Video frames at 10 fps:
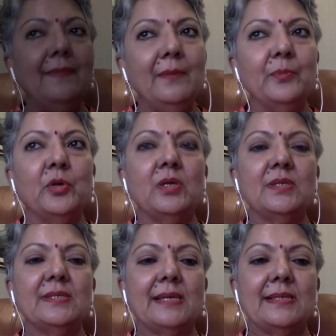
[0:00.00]
the
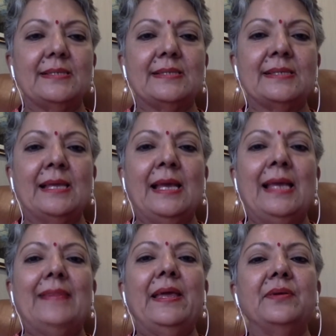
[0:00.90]
process,
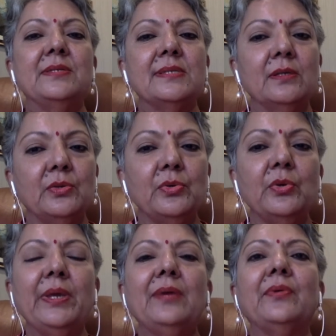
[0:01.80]
there is a
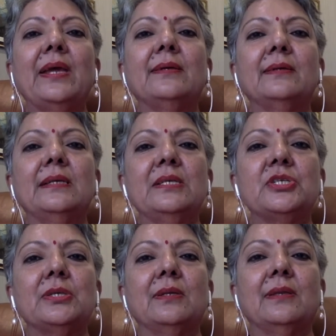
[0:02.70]
growing
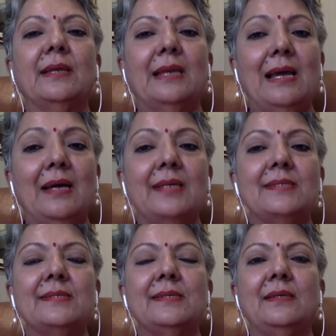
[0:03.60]
recognition that I
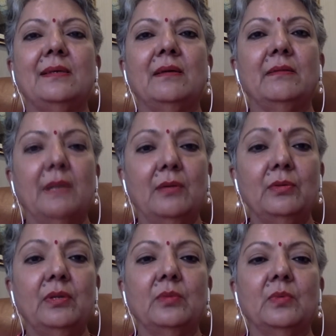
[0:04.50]
see
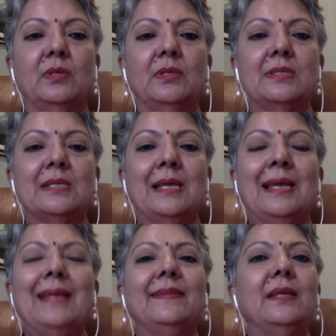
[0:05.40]
around the world
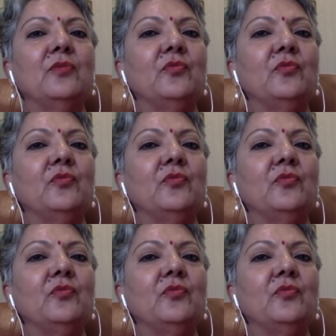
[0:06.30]
that